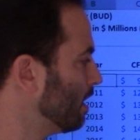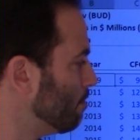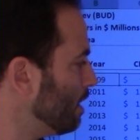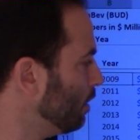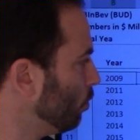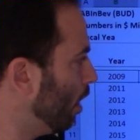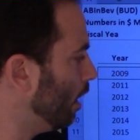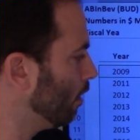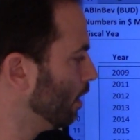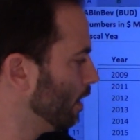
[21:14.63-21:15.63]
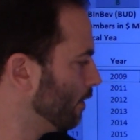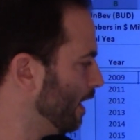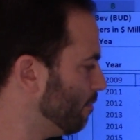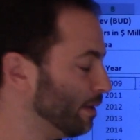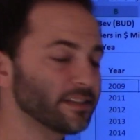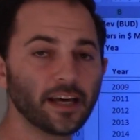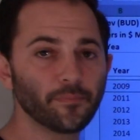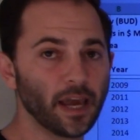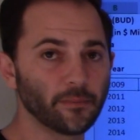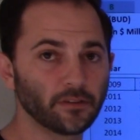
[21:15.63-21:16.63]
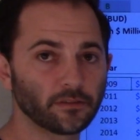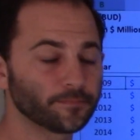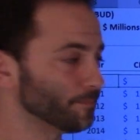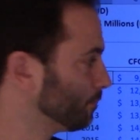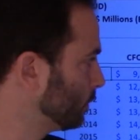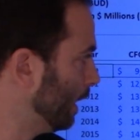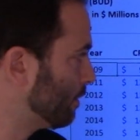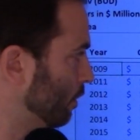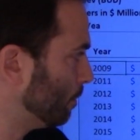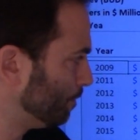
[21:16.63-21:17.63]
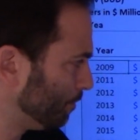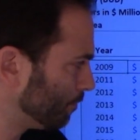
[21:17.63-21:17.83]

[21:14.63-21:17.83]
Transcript: Meanwhile, they have big debt payments, right? So